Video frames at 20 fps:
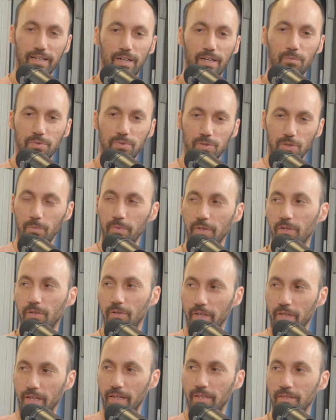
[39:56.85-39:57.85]
help Stormy go
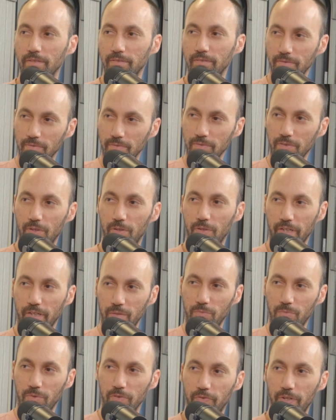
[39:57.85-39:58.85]
get
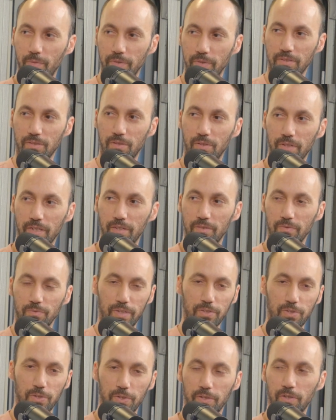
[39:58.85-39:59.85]
more famous, go get
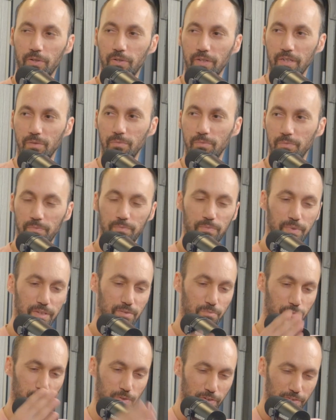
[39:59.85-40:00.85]
richer, go get a
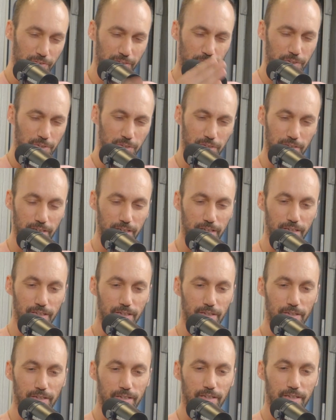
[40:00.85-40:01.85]
bit more efficient.
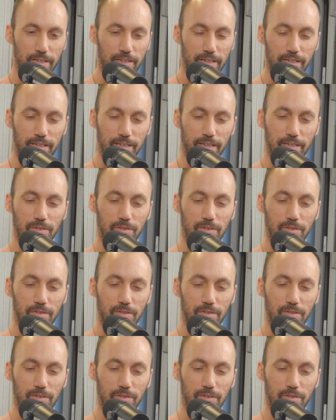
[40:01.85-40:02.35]
The